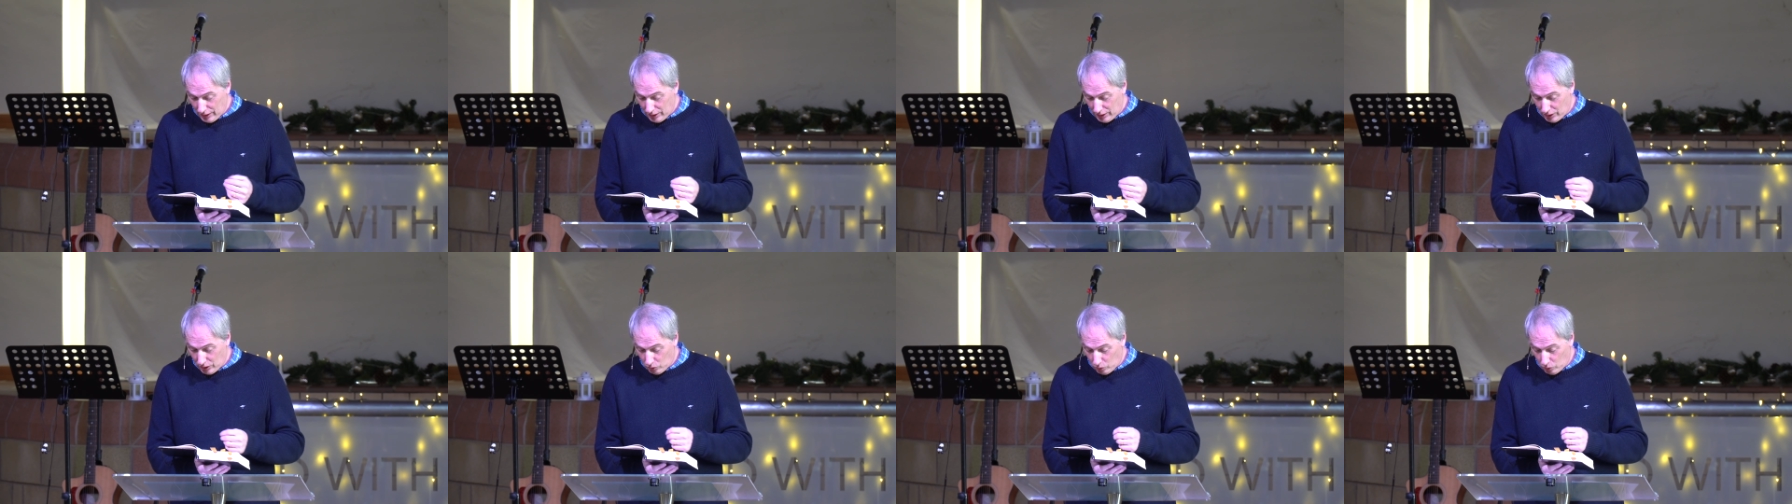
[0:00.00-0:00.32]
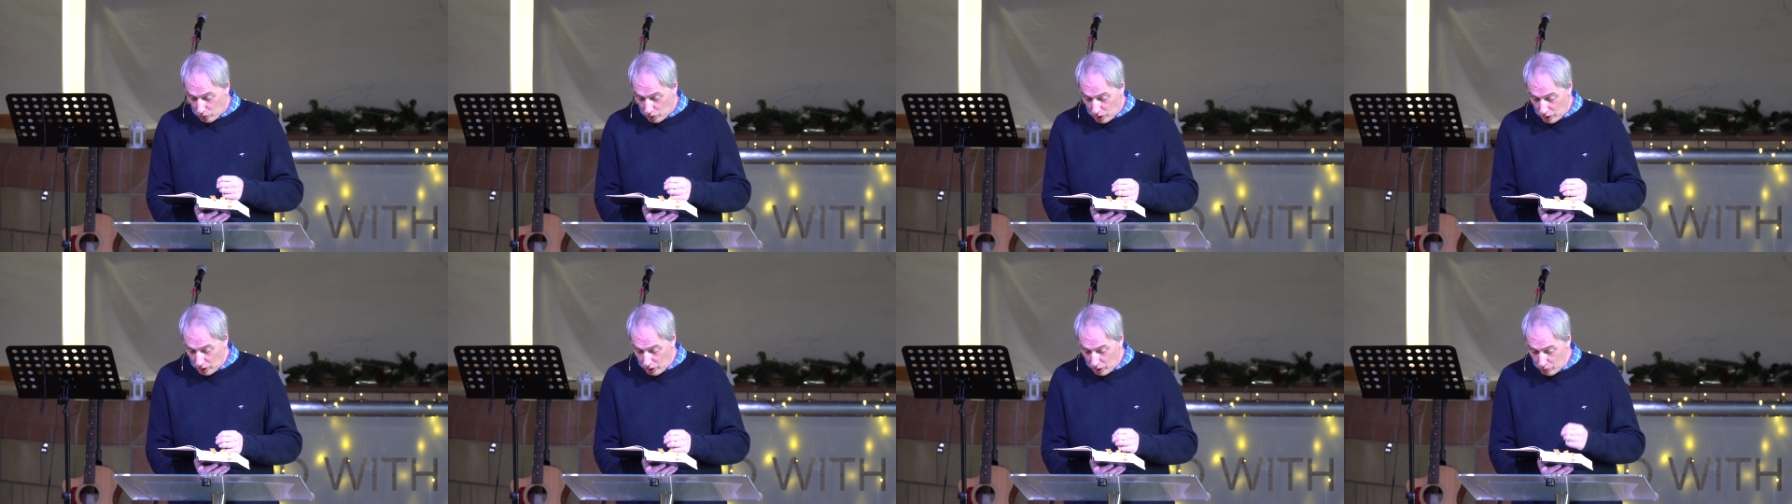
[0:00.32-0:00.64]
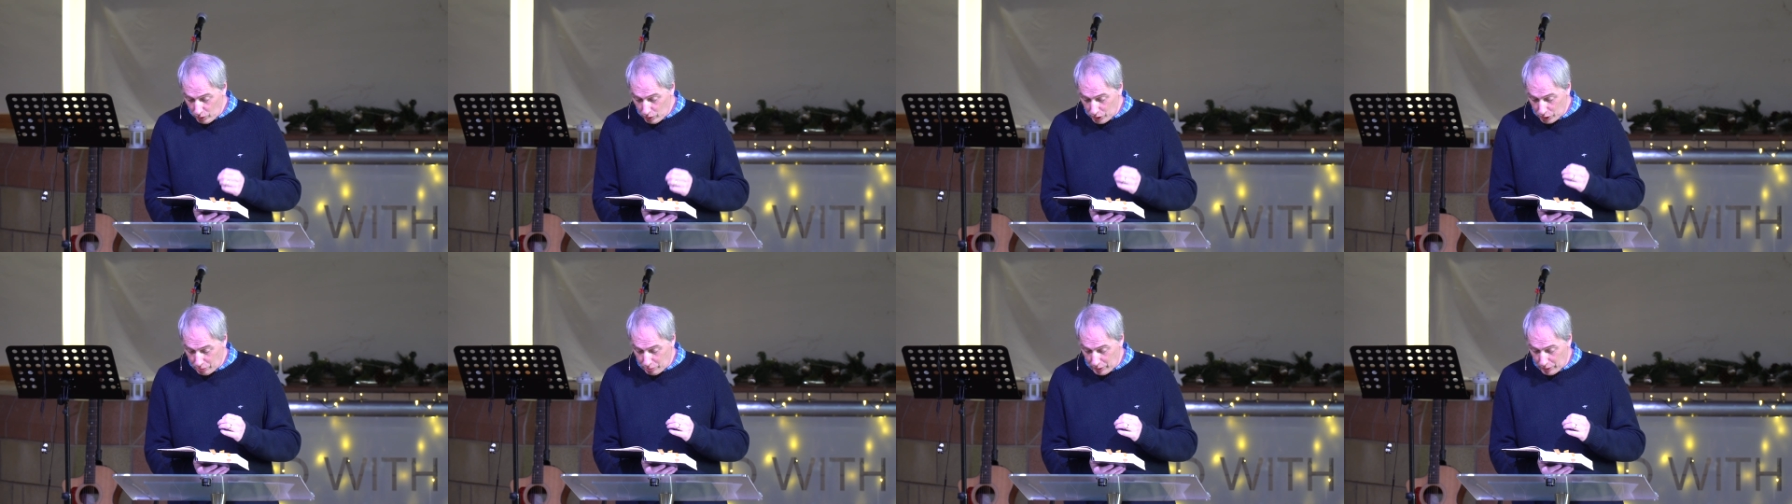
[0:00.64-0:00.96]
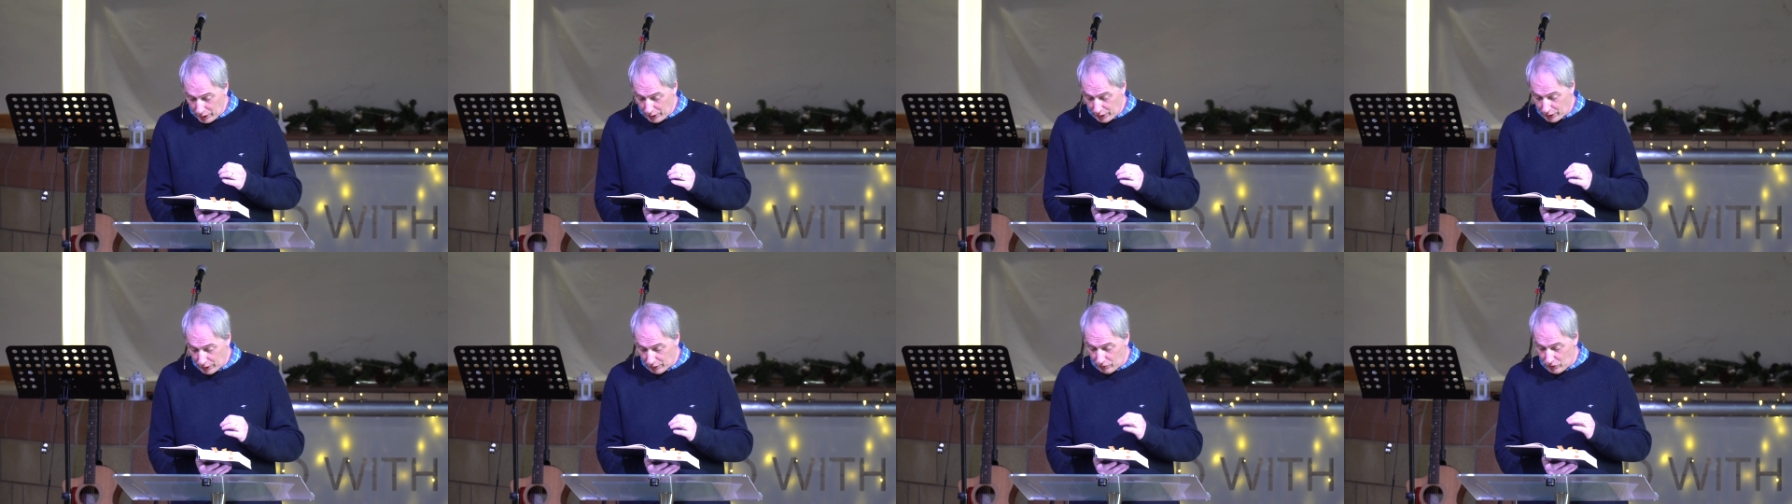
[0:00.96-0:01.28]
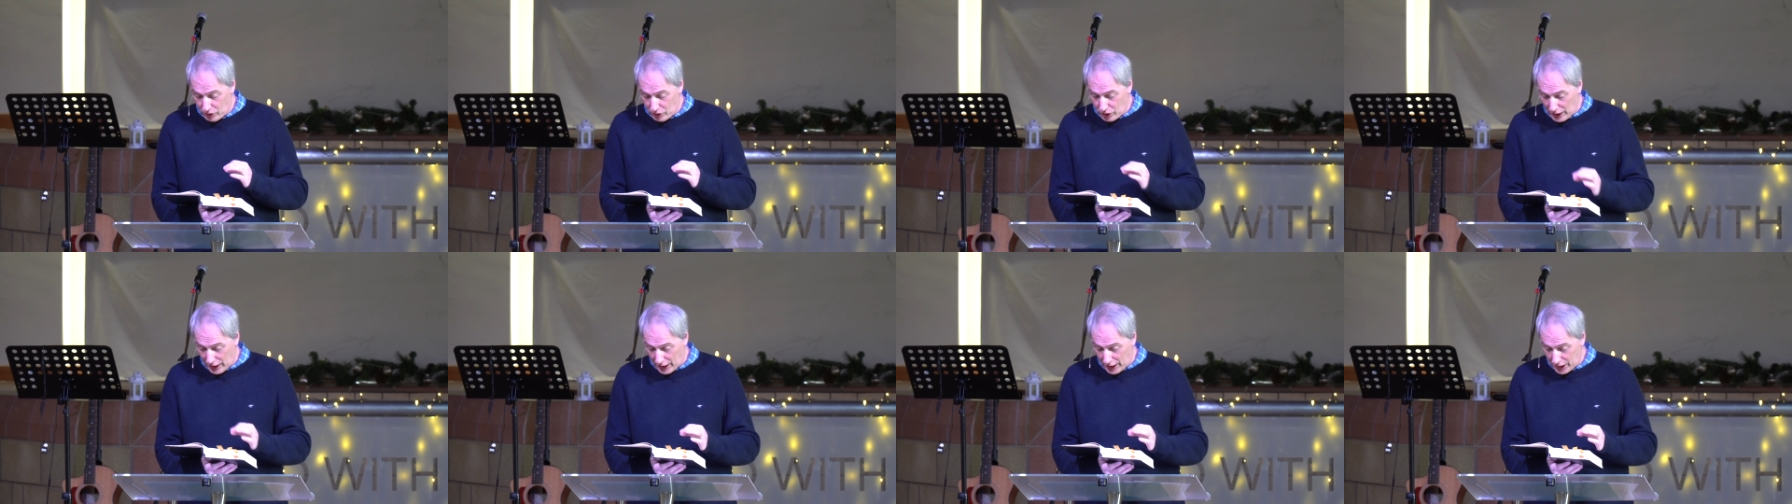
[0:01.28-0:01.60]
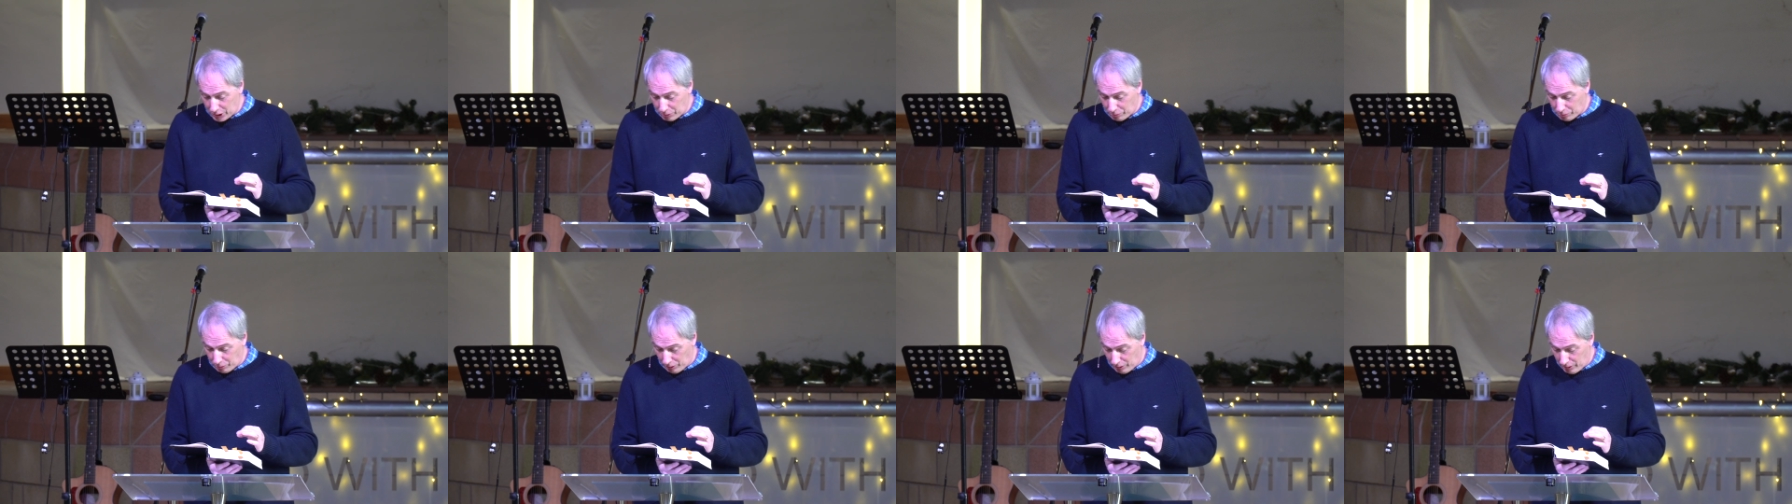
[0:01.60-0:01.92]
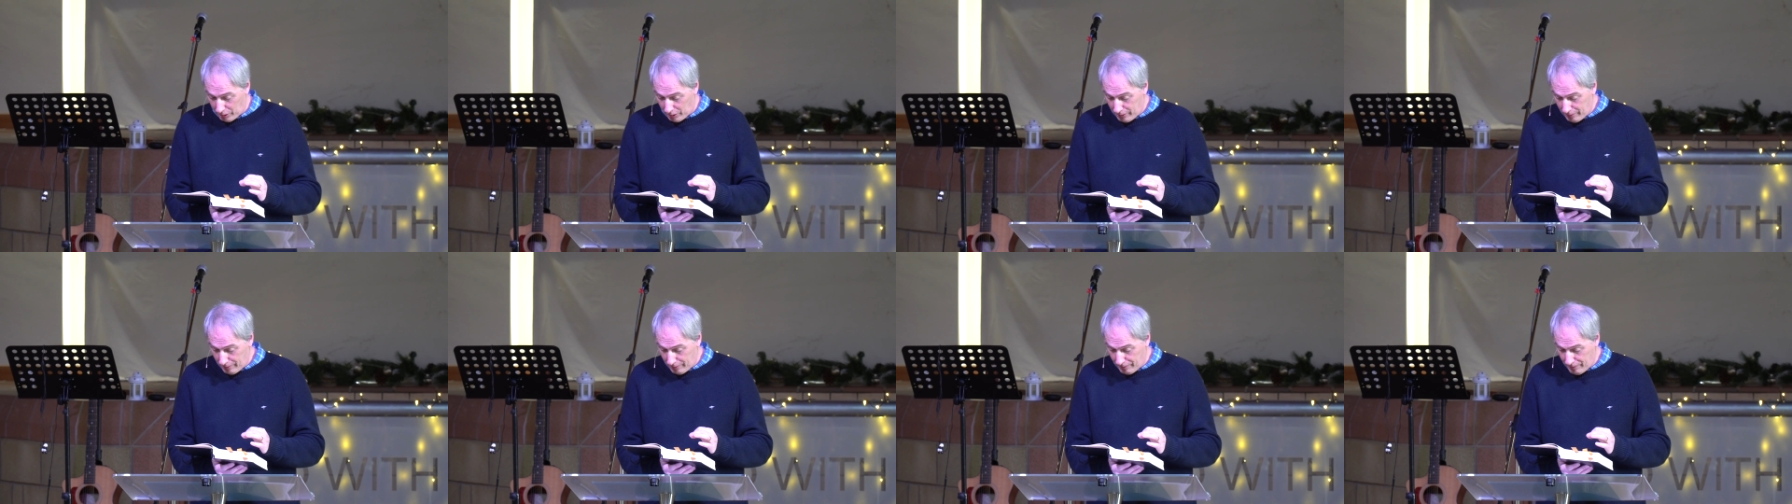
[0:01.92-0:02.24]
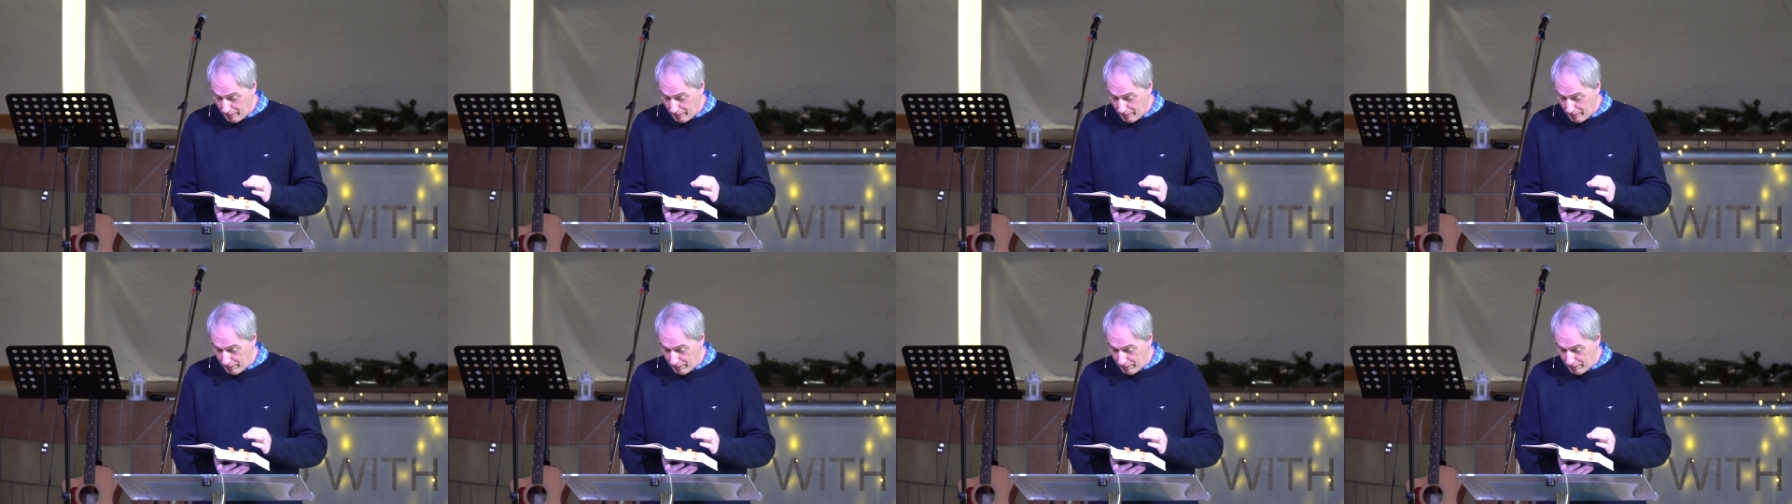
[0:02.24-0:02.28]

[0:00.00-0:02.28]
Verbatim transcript: The wall was built of jasper,